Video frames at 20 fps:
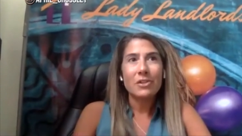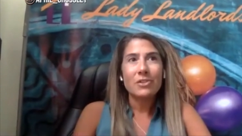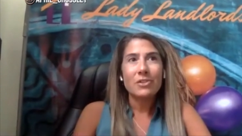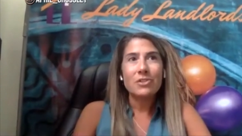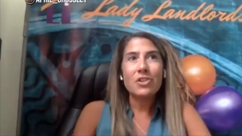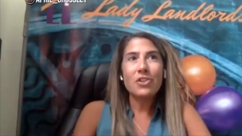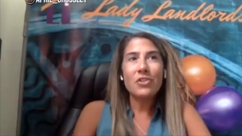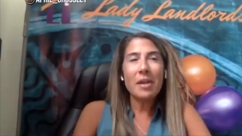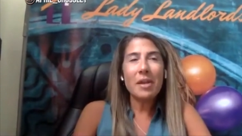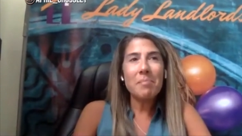
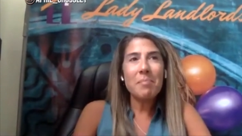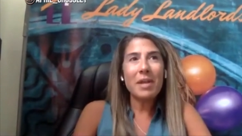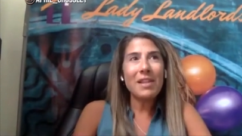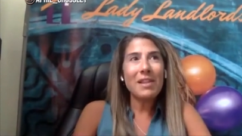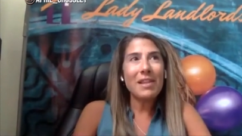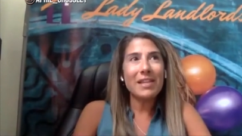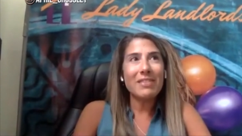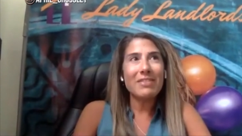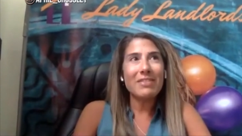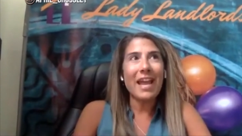So then by
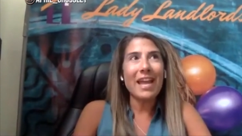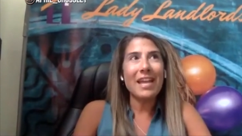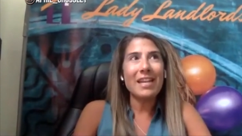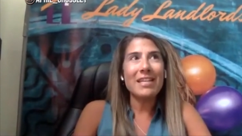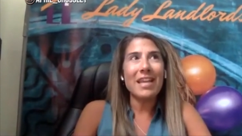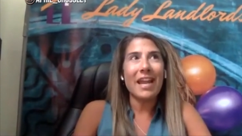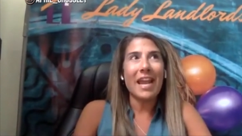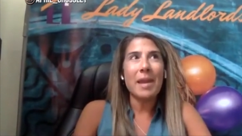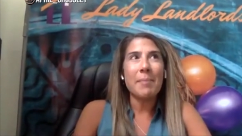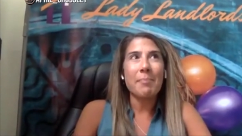like the end
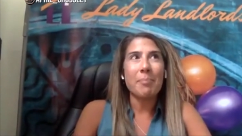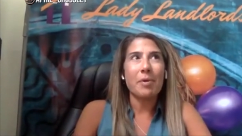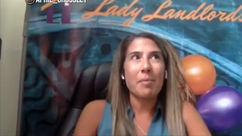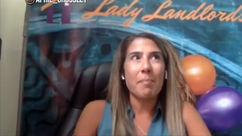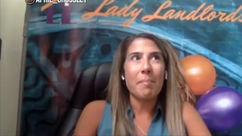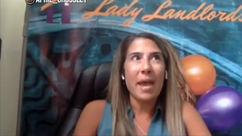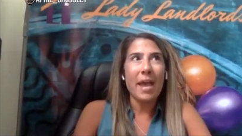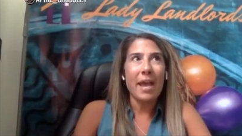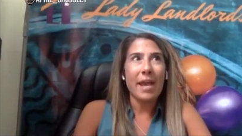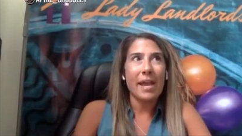of April,
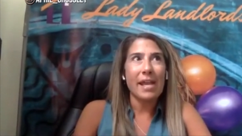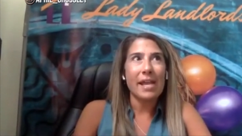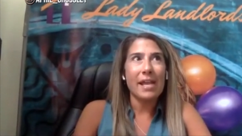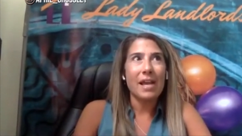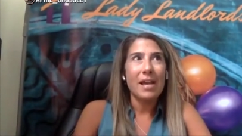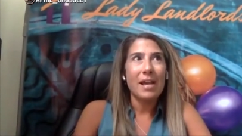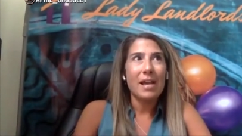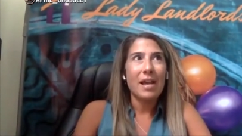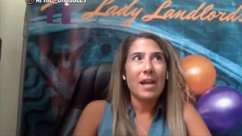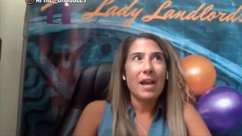May,
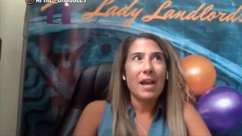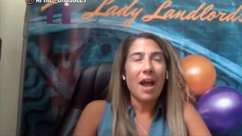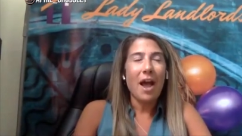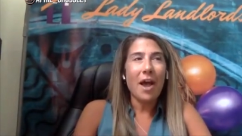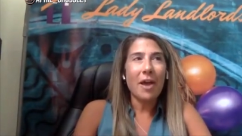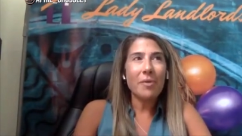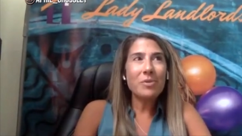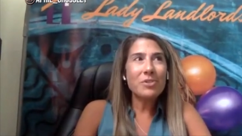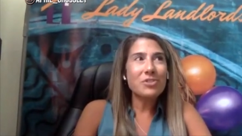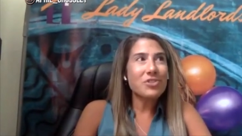I
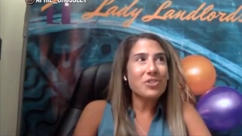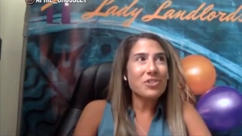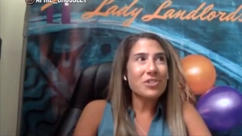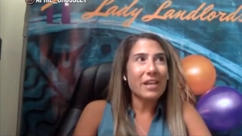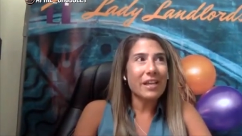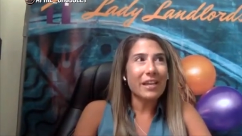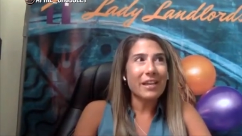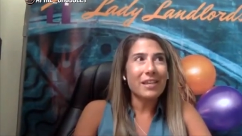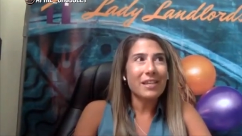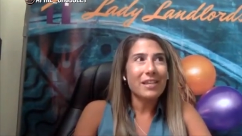was just
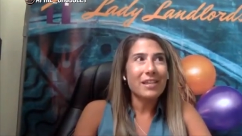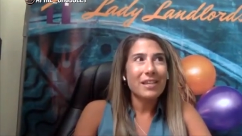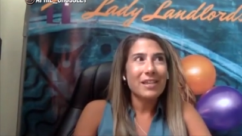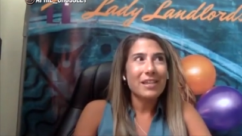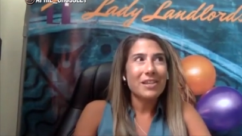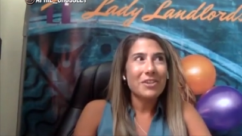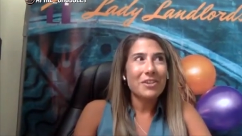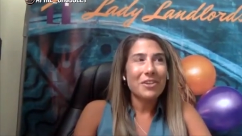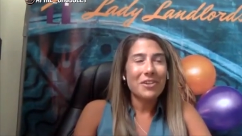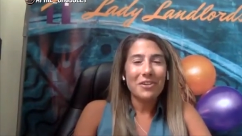like,
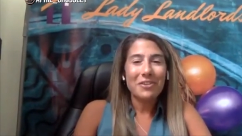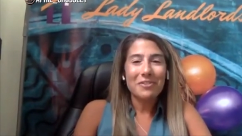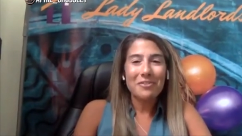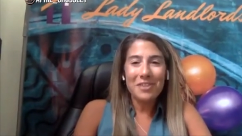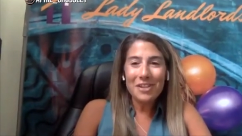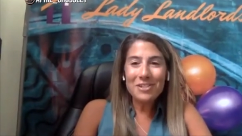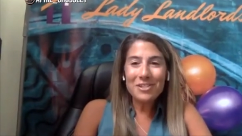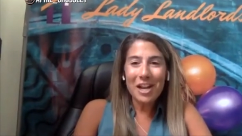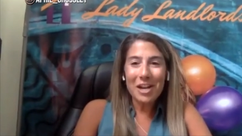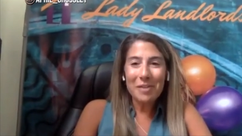there's
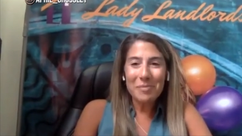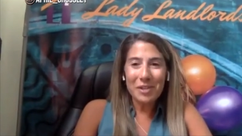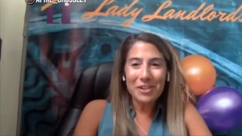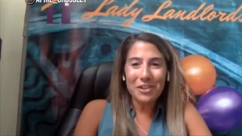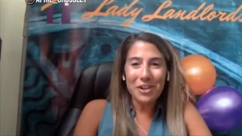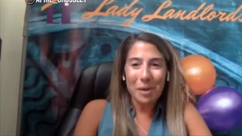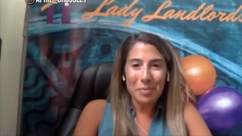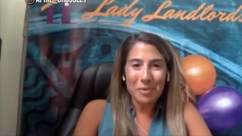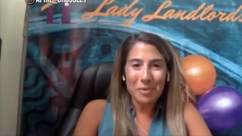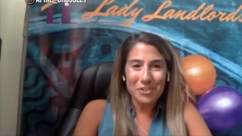got to be a good
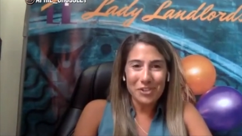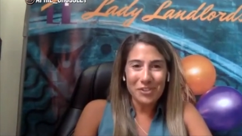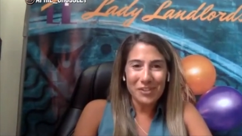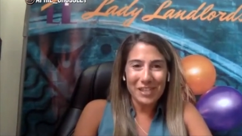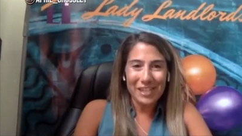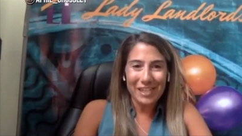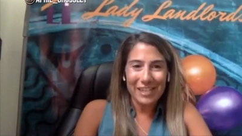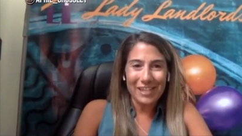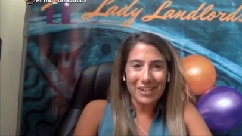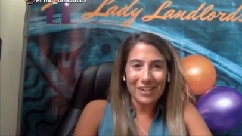opportunity
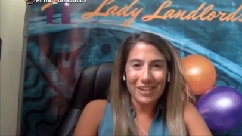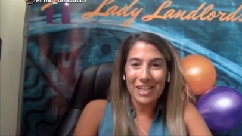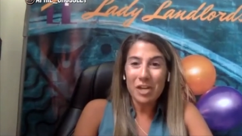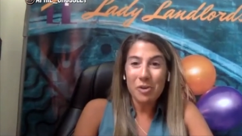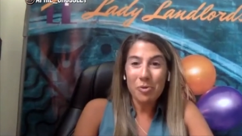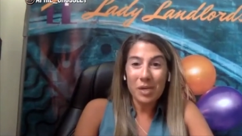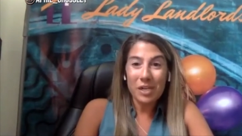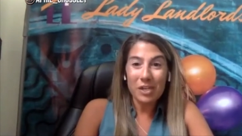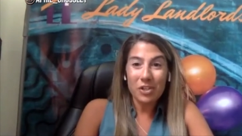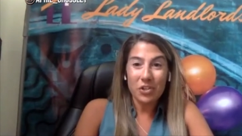here. Here
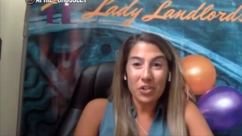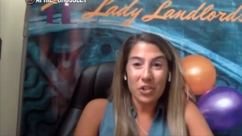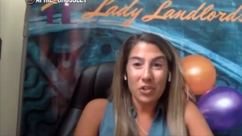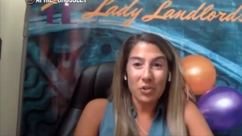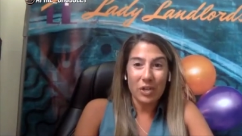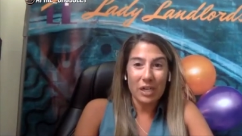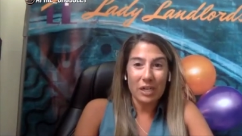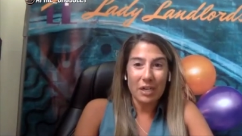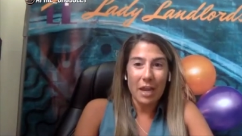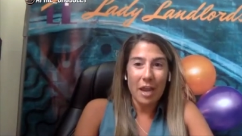we're in New
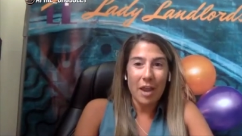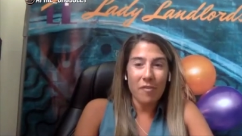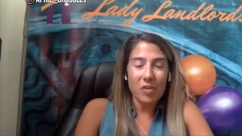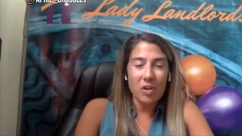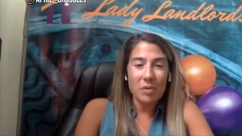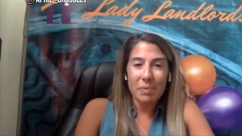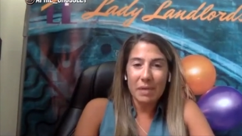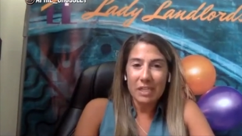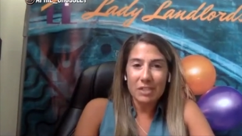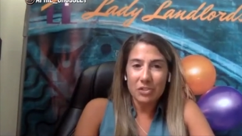York,
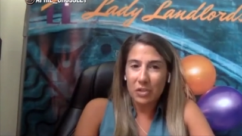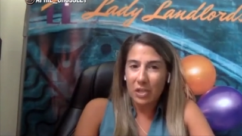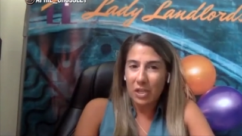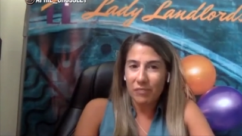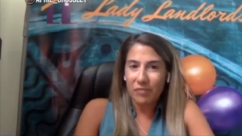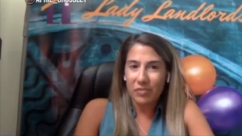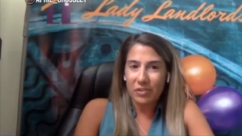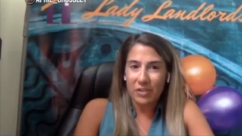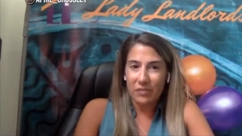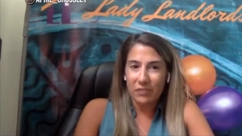everybody's looking
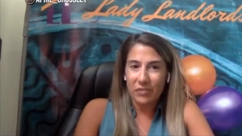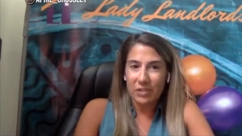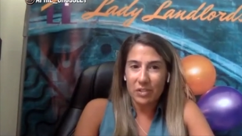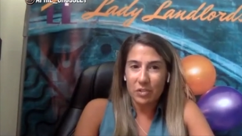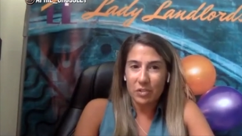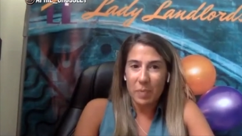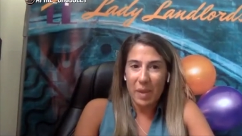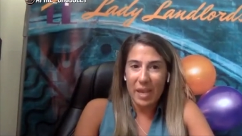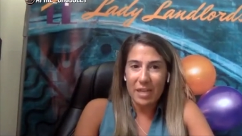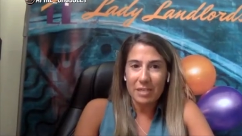for different
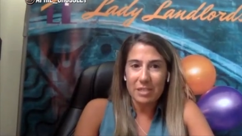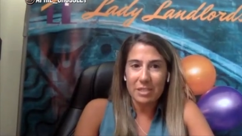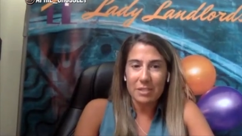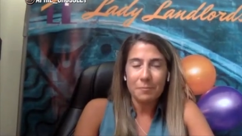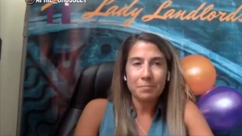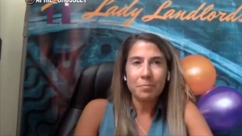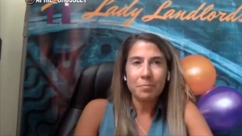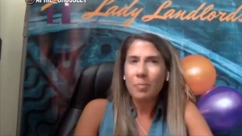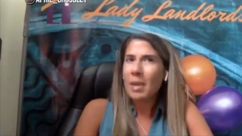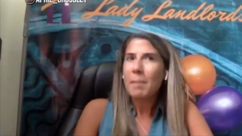space.
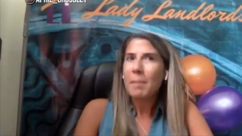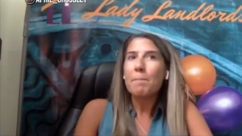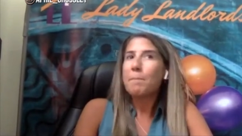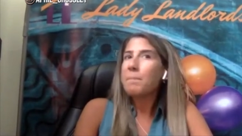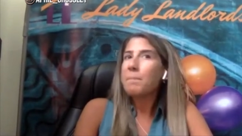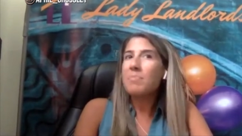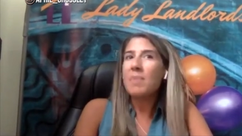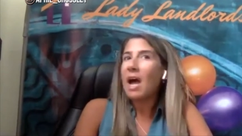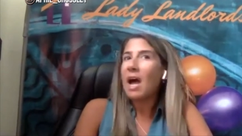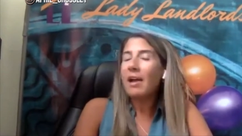
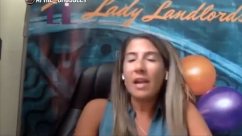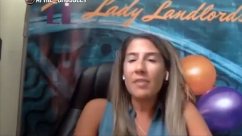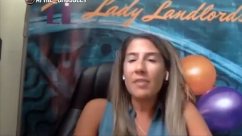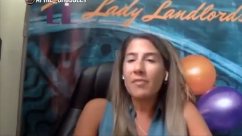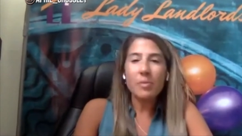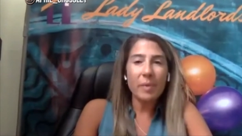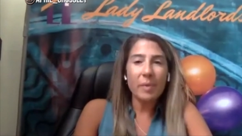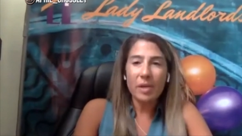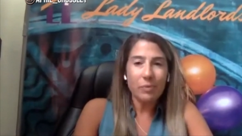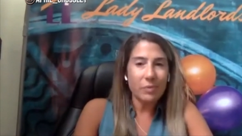Not
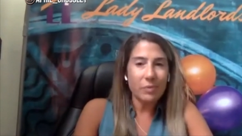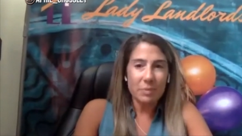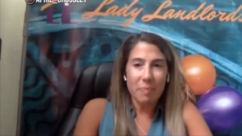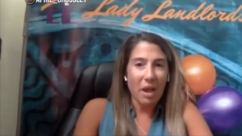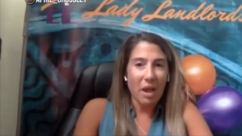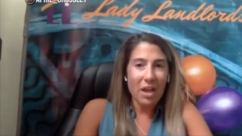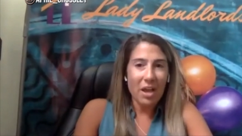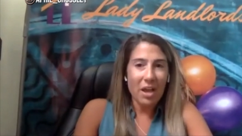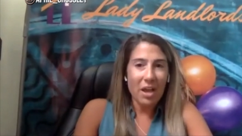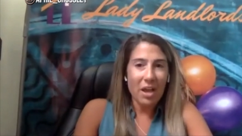everybody was
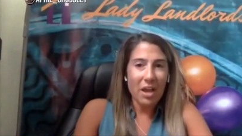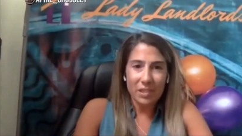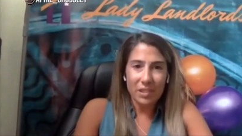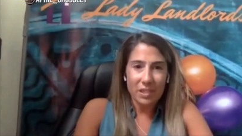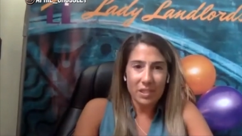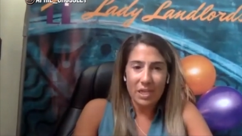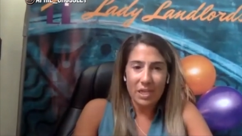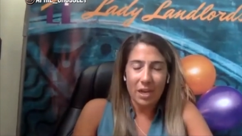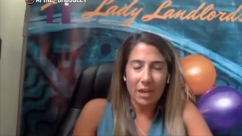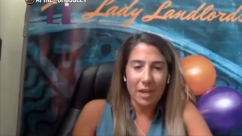buying at the
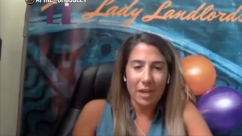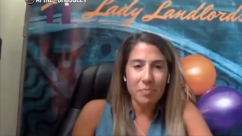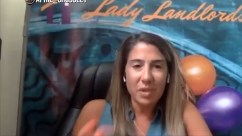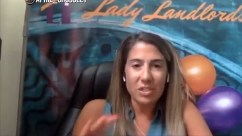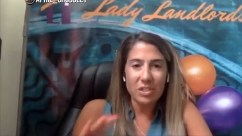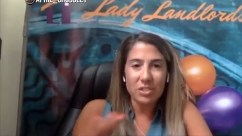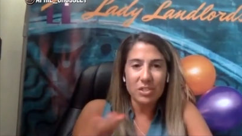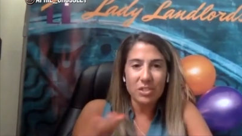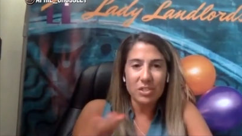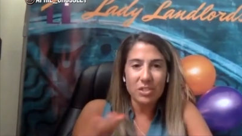time
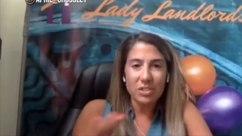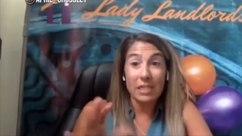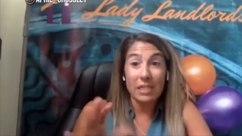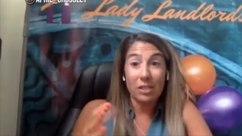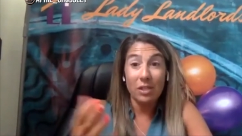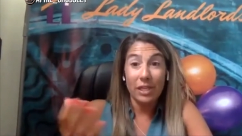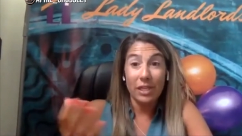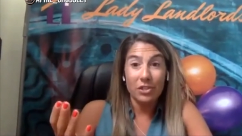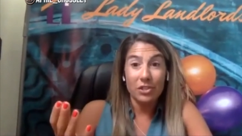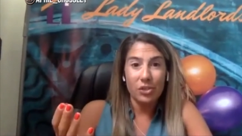because it was still
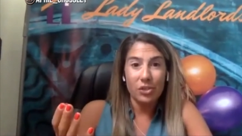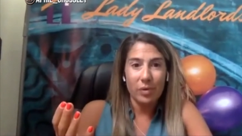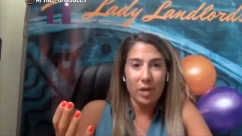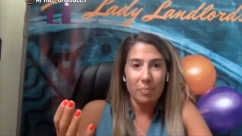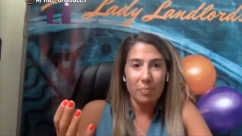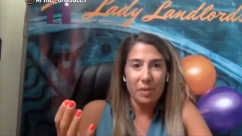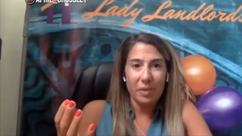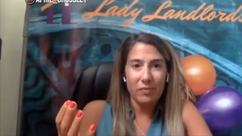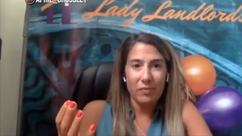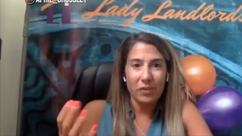like to an
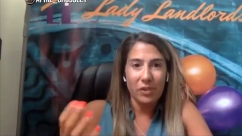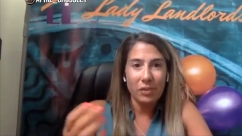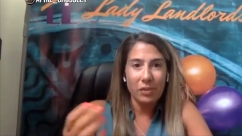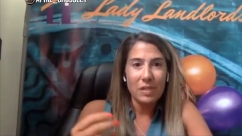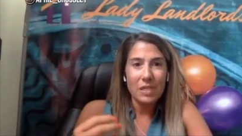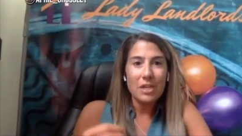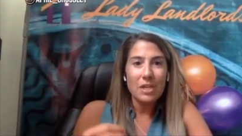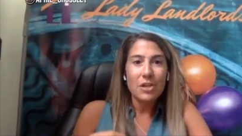upheaval.